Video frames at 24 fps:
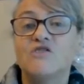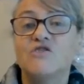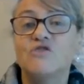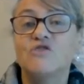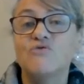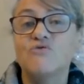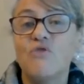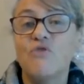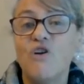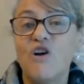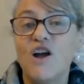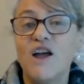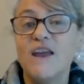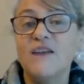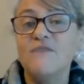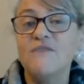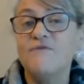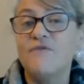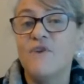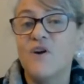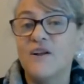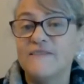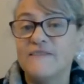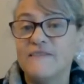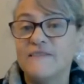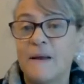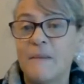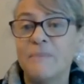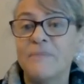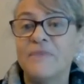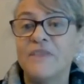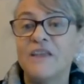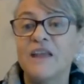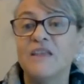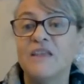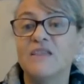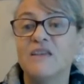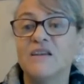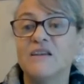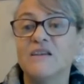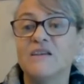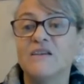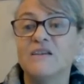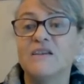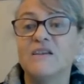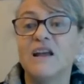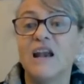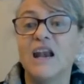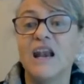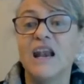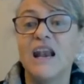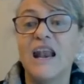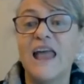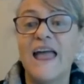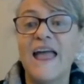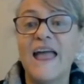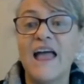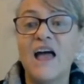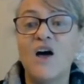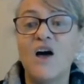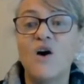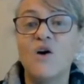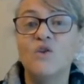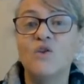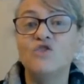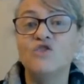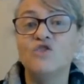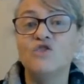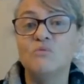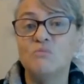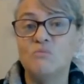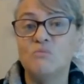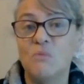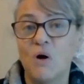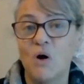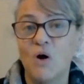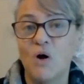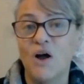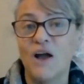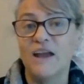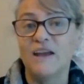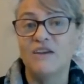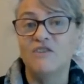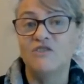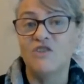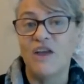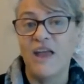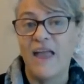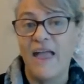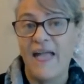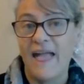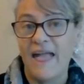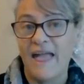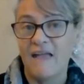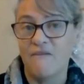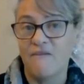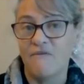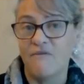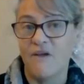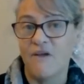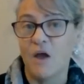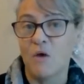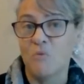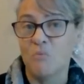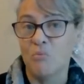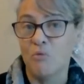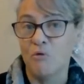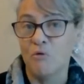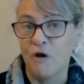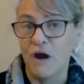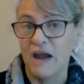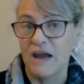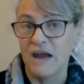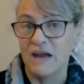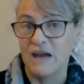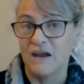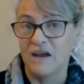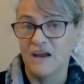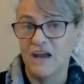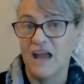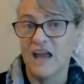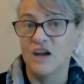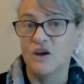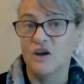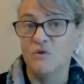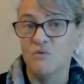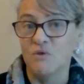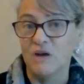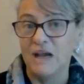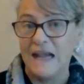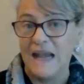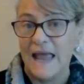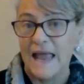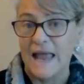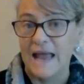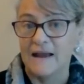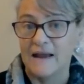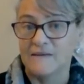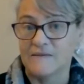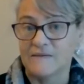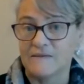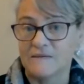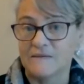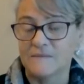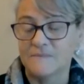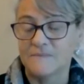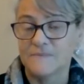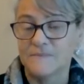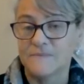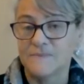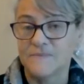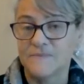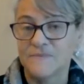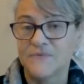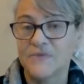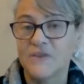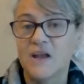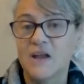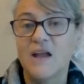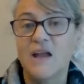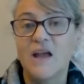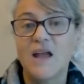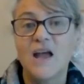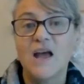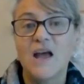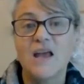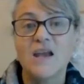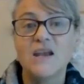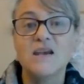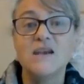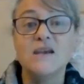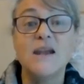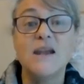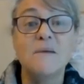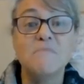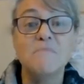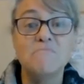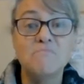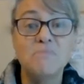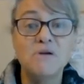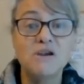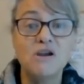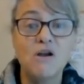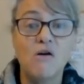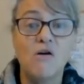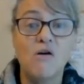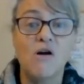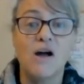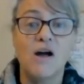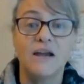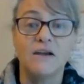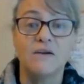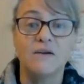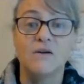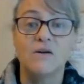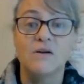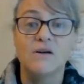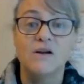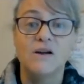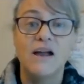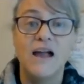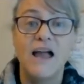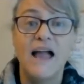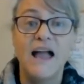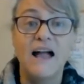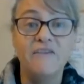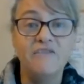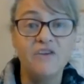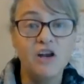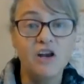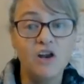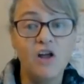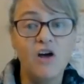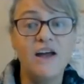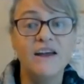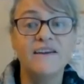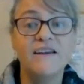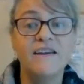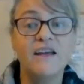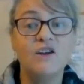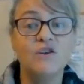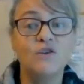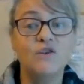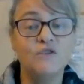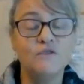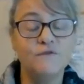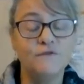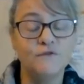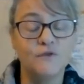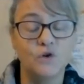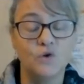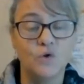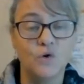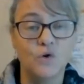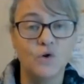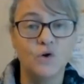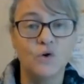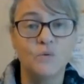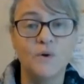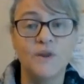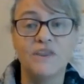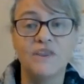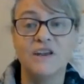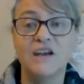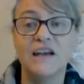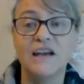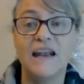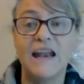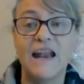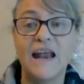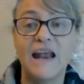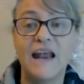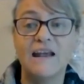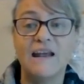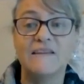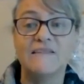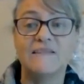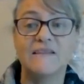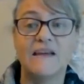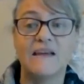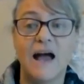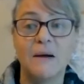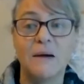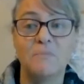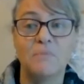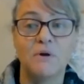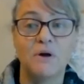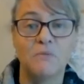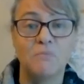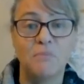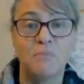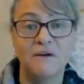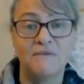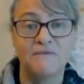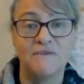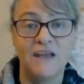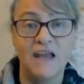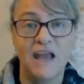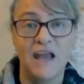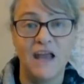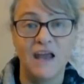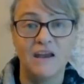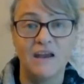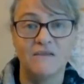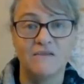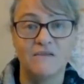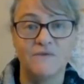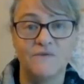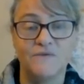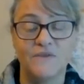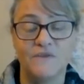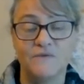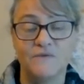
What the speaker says: Try and find something that allows your mind to have a break and a relax. Number 9, have a lie down on the floor with your legs up above your head